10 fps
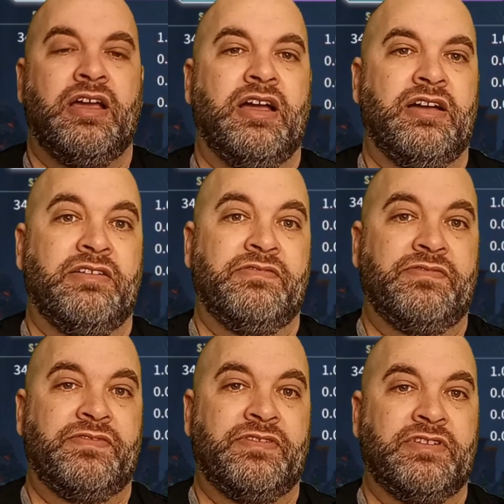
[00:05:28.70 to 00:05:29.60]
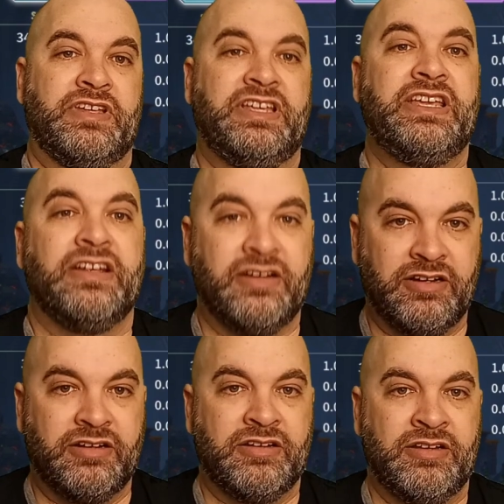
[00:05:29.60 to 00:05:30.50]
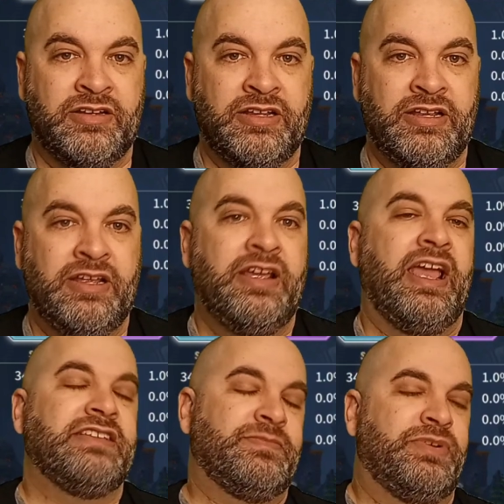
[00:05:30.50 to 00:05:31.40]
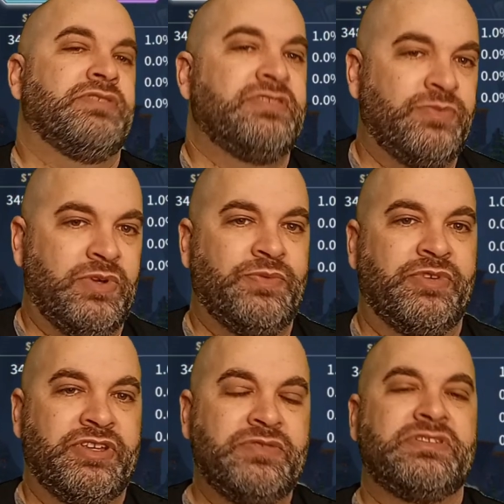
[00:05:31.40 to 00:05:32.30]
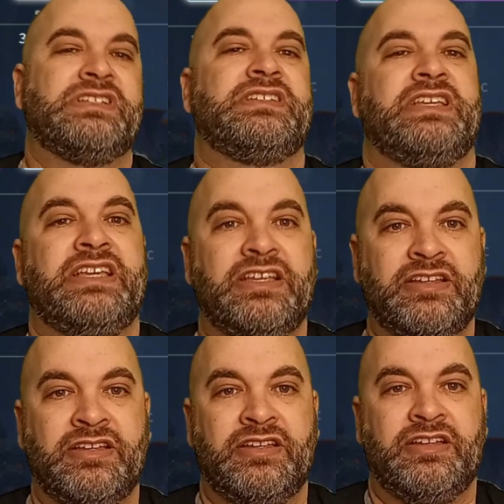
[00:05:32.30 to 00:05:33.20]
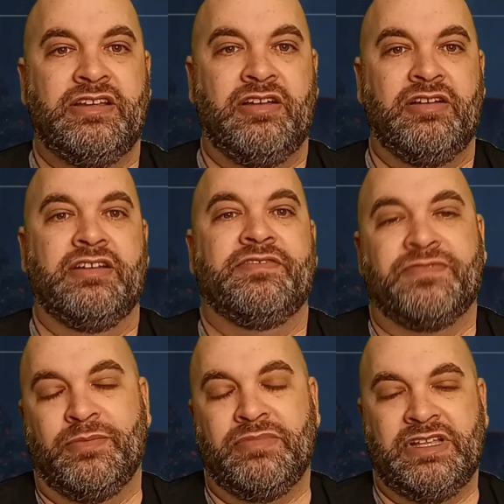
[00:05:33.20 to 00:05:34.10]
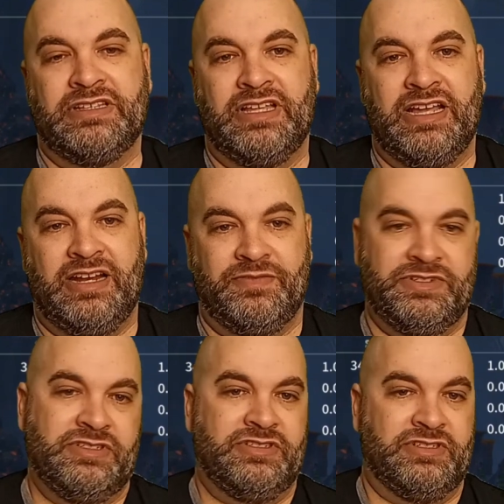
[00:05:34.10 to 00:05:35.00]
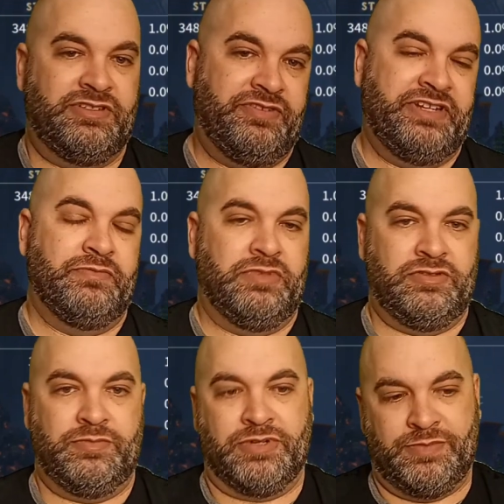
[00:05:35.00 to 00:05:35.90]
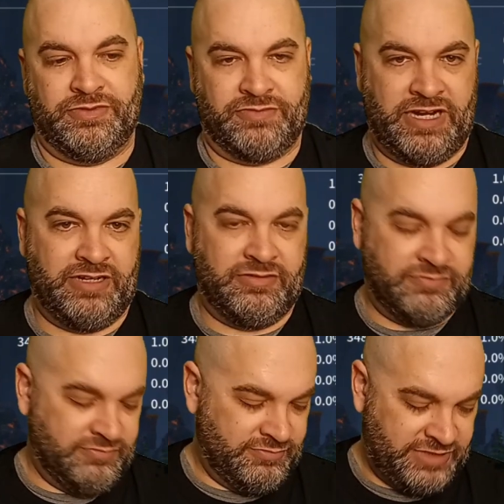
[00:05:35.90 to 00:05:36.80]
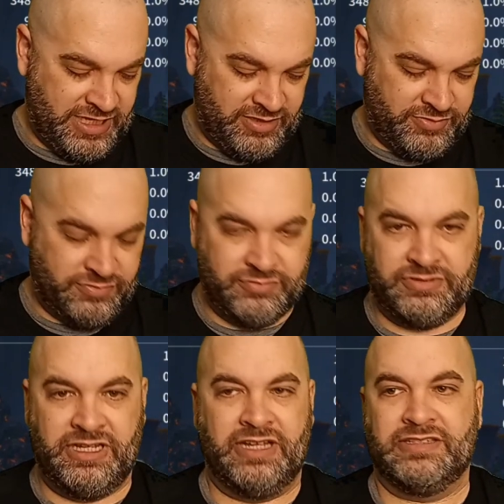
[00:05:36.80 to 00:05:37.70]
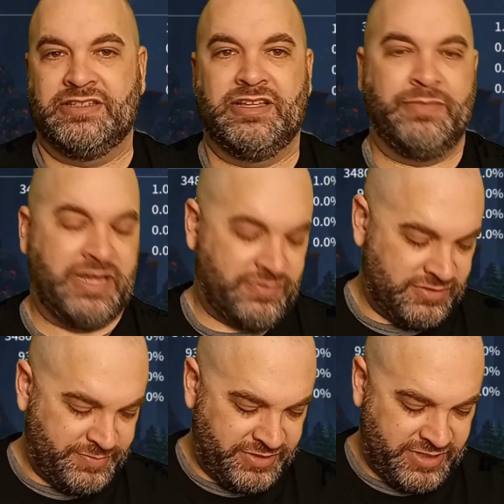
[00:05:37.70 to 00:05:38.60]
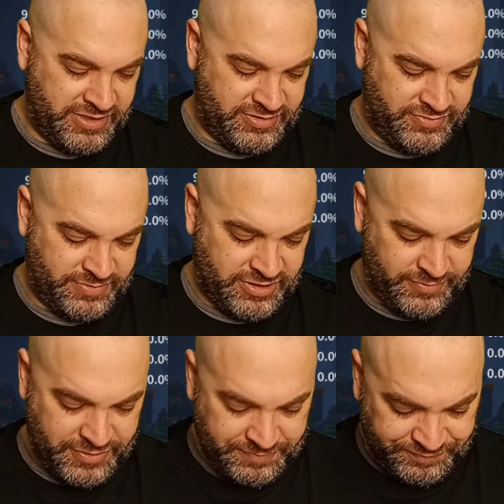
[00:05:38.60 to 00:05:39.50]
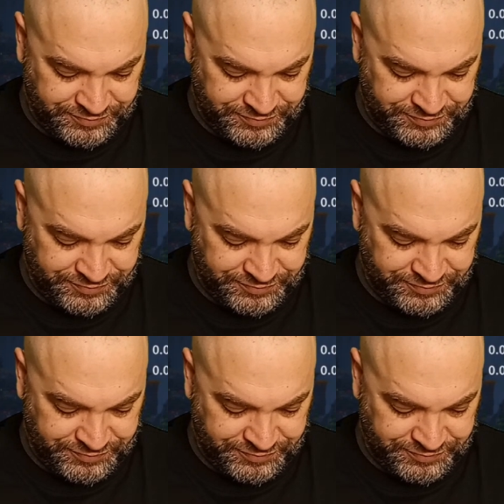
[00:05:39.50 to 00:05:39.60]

of gear as opposed to what we're used to seeing from Bloodline, which is just green, blue, purple, red, yellow. Yeah, I said that backwards, but you guys know what I'm talking about.